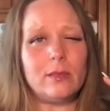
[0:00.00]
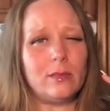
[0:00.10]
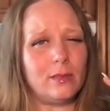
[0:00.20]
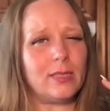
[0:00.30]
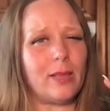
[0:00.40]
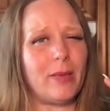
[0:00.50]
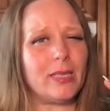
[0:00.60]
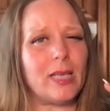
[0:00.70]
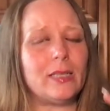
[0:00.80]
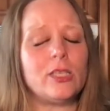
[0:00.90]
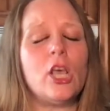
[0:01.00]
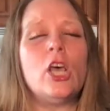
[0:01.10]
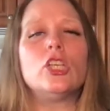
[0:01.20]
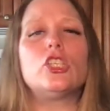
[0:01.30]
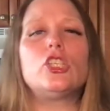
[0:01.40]
Does that make sense?
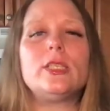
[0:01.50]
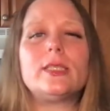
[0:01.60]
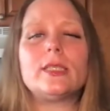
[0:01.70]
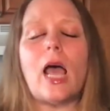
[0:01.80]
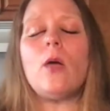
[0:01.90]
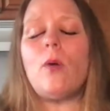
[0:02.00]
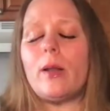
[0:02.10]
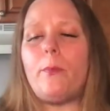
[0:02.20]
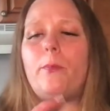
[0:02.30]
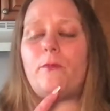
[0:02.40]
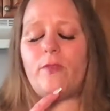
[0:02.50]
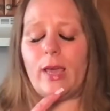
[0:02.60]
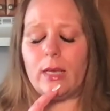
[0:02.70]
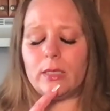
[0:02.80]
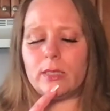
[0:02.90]
So she says, I want a
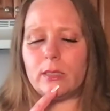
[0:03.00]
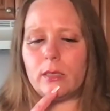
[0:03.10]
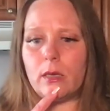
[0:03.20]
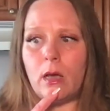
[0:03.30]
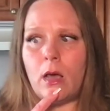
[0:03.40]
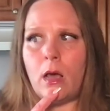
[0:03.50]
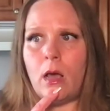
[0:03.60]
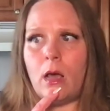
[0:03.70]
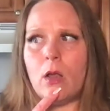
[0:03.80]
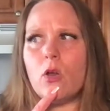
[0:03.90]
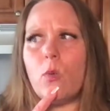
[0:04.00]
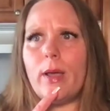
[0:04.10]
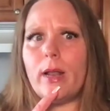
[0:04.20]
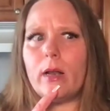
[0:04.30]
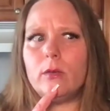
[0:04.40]
feast. No,
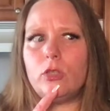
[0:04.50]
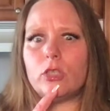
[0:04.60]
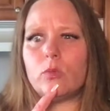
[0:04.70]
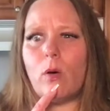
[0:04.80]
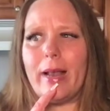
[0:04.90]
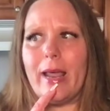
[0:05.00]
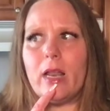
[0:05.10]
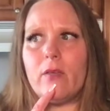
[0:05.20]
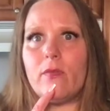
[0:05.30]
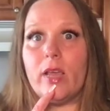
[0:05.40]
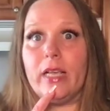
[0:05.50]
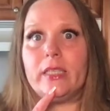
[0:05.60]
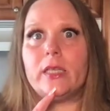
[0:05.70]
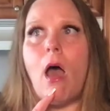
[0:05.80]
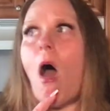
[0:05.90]
wait, I don't just want any
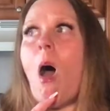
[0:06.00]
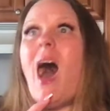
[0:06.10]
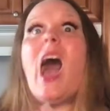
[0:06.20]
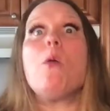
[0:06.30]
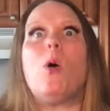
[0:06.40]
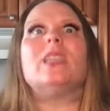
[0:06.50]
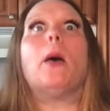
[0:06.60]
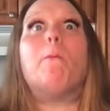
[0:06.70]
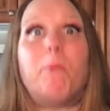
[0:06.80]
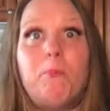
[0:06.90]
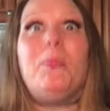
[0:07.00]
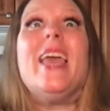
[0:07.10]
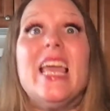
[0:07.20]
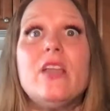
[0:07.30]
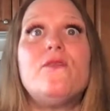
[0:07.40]
feast. I want a
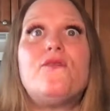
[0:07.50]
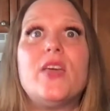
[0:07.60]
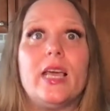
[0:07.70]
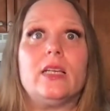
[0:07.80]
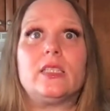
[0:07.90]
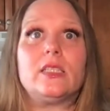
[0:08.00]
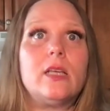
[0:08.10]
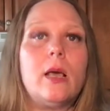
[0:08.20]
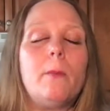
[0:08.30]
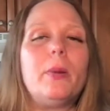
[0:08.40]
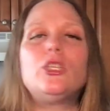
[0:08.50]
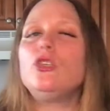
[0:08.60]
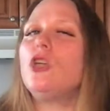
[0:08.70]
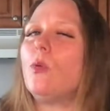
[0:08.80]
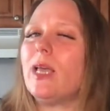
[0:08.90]
bean feast. But you
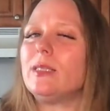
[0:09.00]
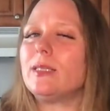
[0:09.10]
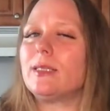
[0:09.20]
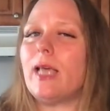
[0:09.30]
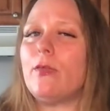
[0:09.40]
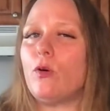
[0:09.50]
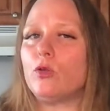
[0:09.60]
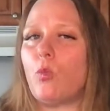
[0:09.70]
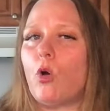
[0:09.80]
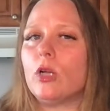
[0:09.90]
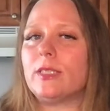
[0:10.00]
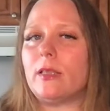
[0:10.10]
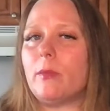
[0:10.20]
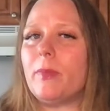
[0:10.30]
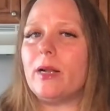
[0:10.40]
don't get to say those words in
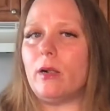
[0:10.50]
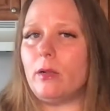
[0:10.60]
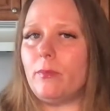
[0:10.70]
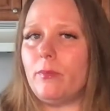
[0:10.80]
the middle.